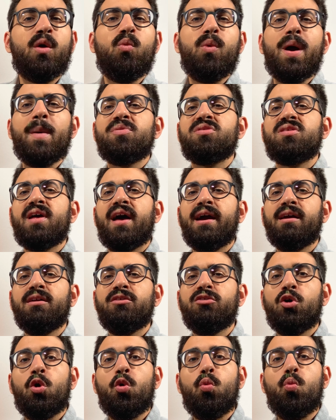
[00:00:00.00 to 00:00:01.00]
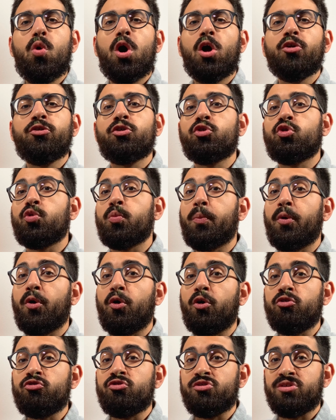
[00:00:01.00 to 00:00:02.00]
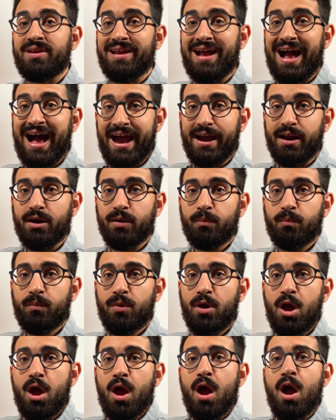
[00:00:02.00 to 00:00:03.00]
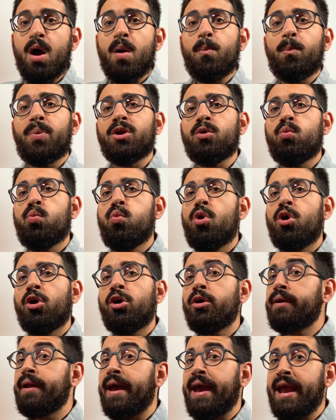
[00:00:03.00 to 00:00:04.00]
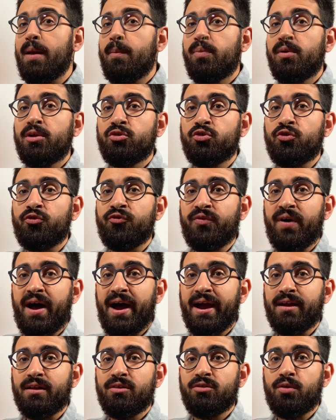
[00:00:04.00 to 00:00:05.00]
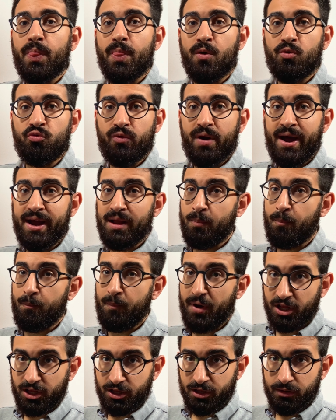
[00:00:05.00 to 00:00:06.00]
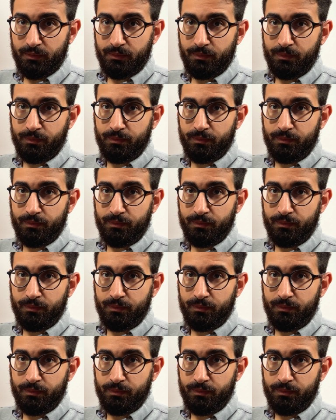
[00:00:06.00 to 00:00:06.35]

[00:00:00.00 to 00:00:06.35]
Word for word: a website wanting to purchase an item but weren't able to find the right button?